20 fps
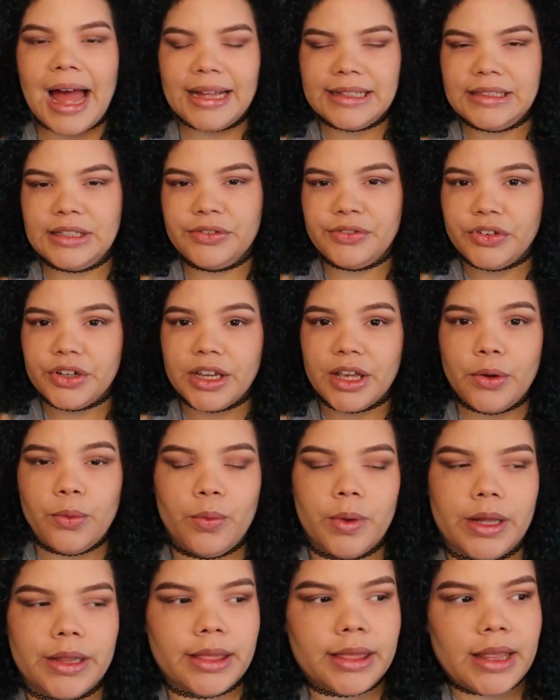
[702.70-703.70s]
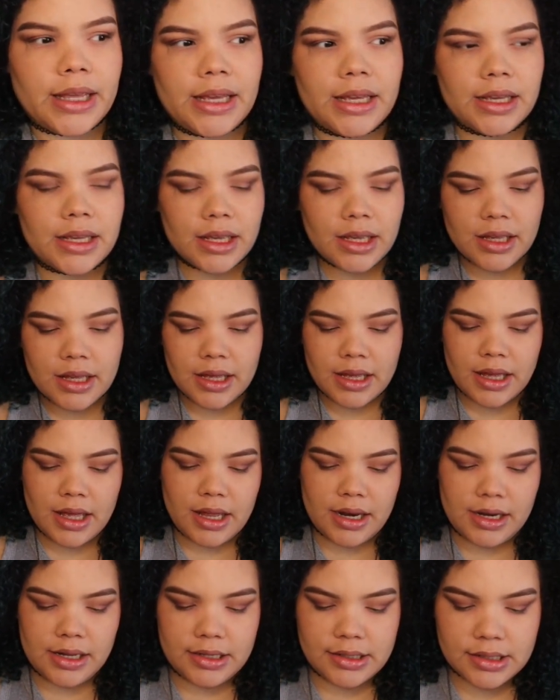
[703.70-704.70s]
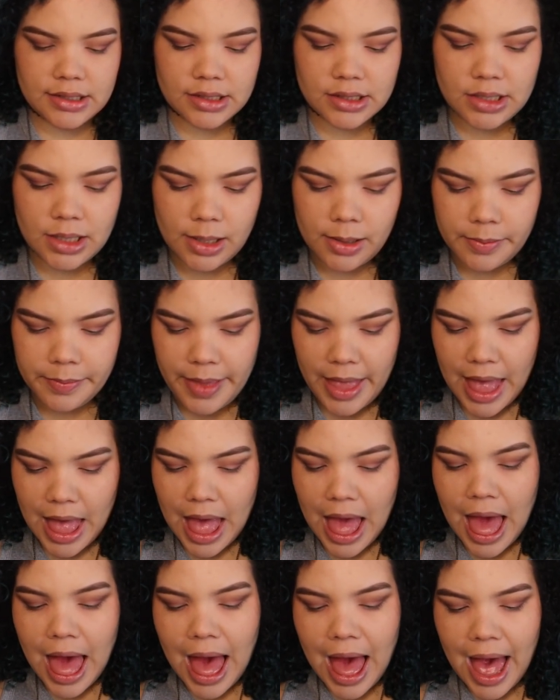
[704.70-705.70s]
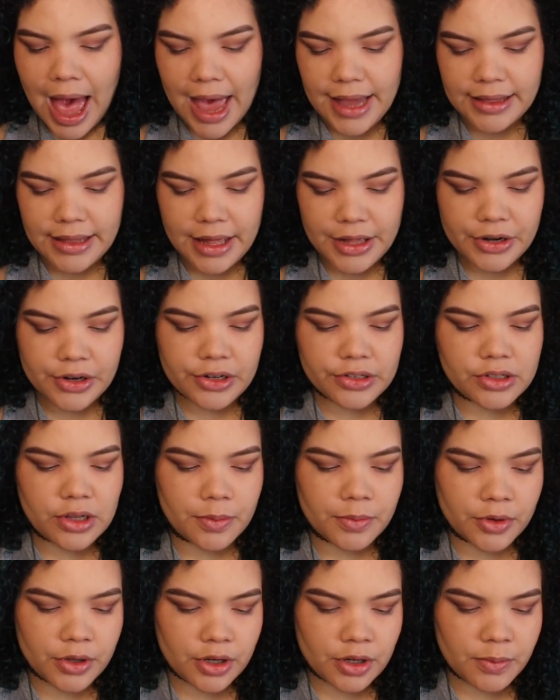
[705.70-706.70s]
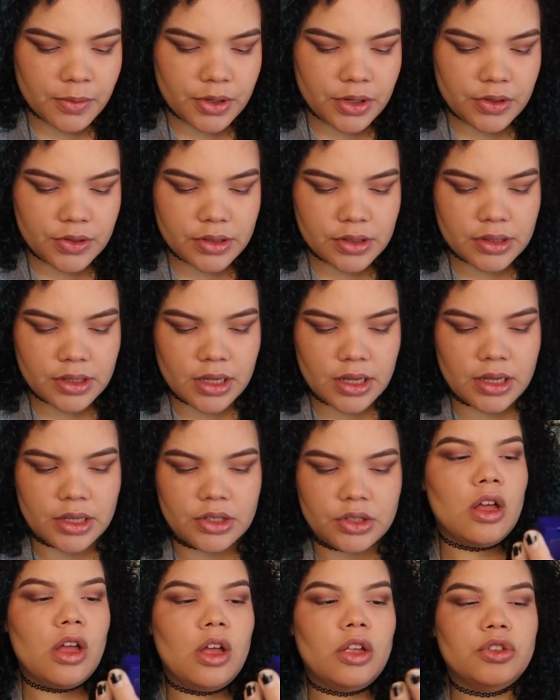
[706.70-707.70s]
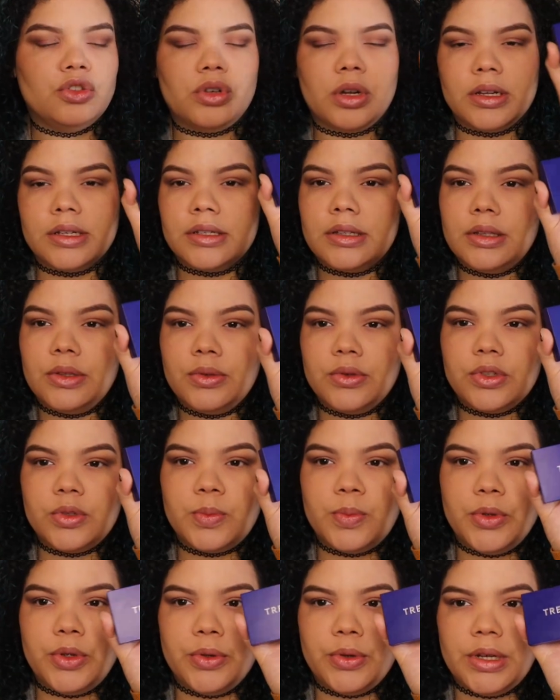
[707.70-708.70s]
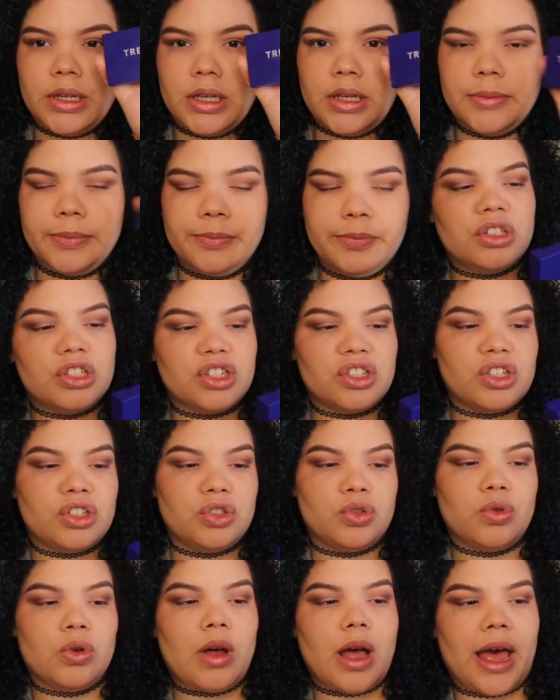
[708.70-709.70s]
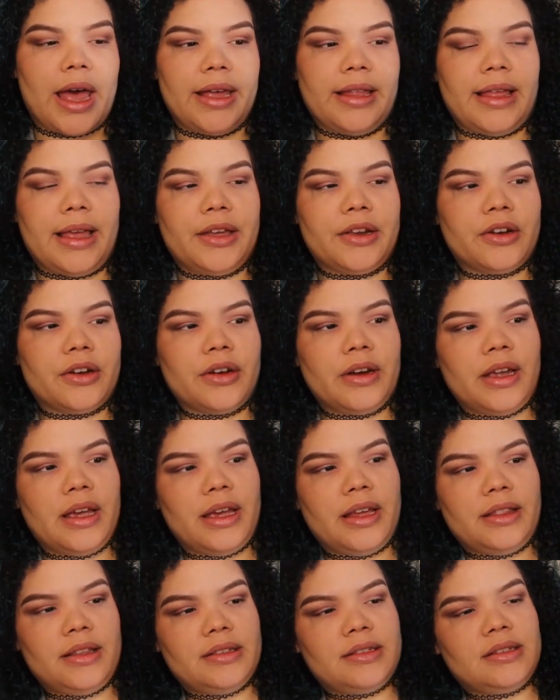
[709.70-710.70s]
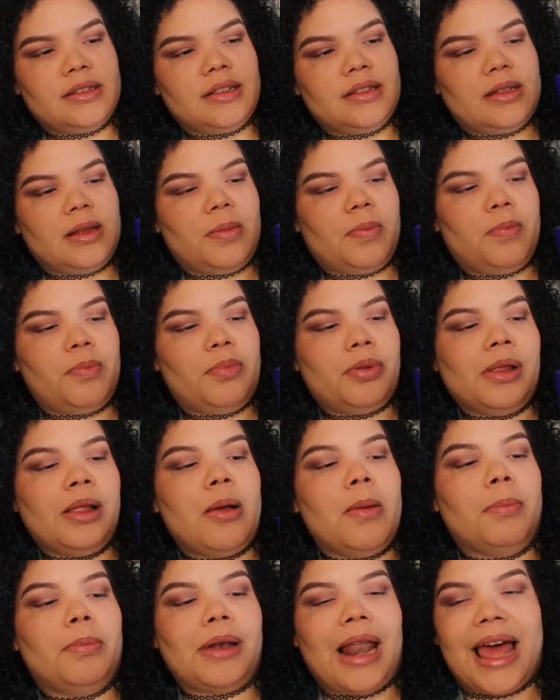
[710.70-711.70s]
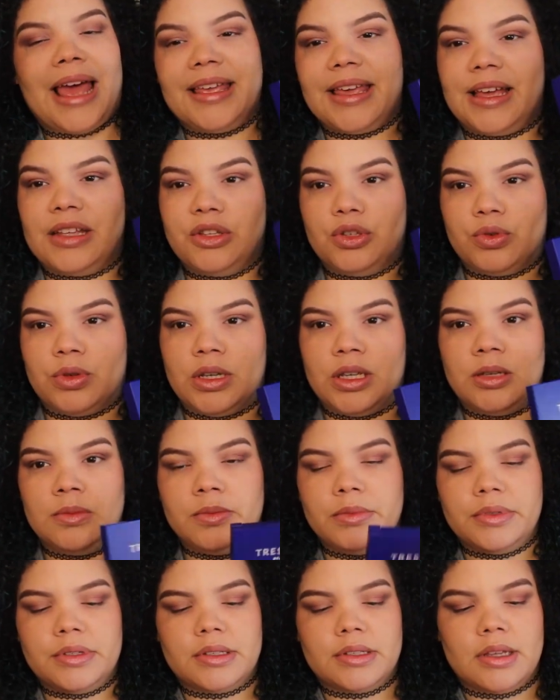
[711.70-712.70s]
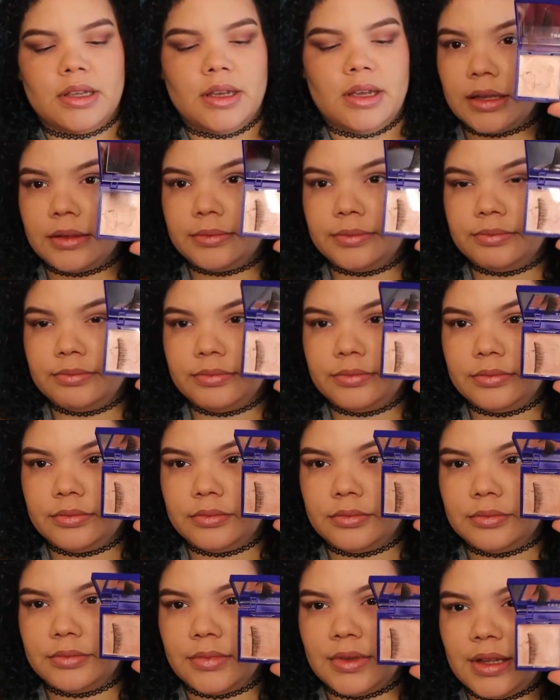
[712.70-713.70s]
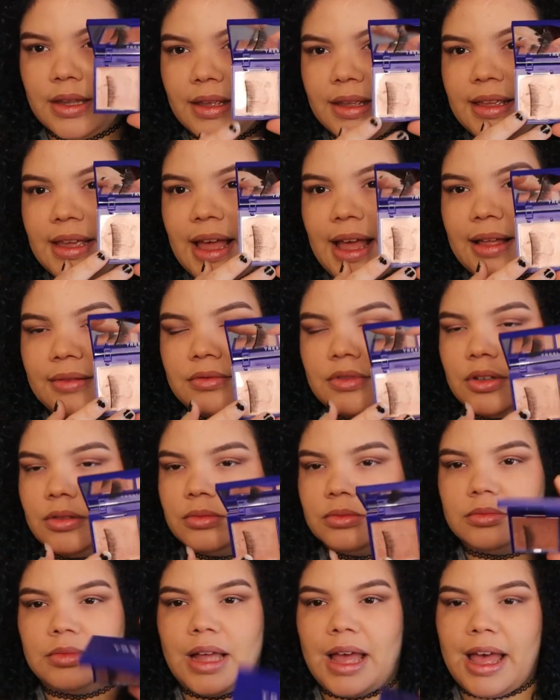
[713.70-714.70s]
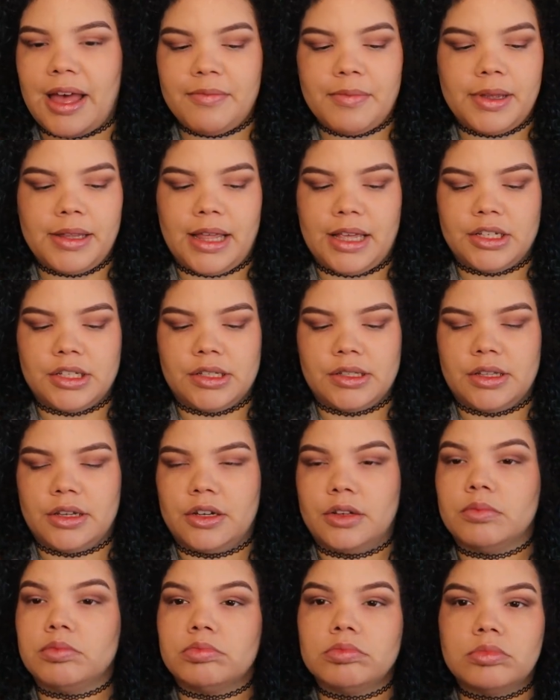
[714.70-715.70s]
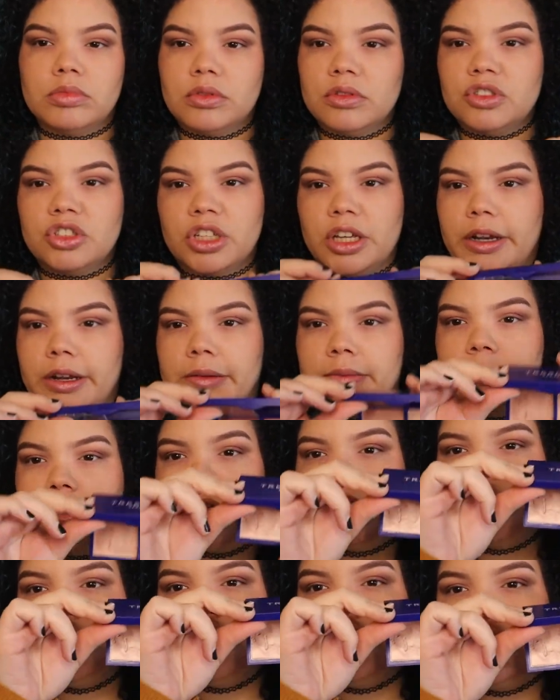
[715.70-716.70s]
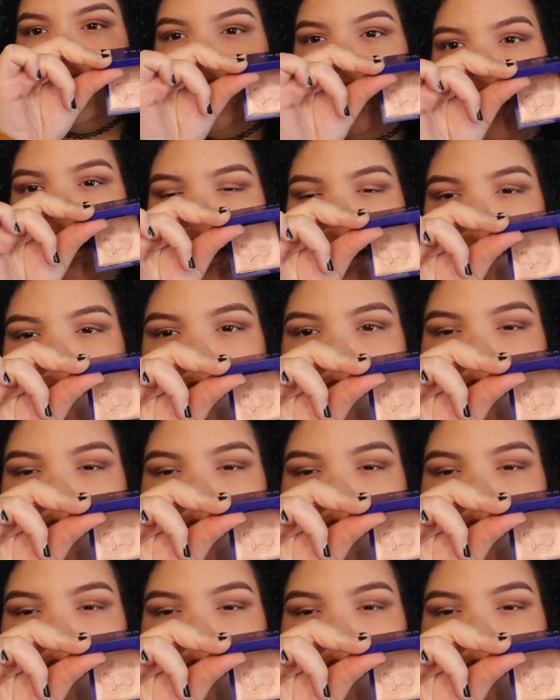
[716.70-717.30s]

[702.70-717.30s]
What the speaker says: I did forget one thing, and it's some highlighter. So I'm gonna be using the Tresluz Beauty. This is a dual highlighter, and this is in the Playa Dreams. Yeah, I have my lashes there, shut up. I'm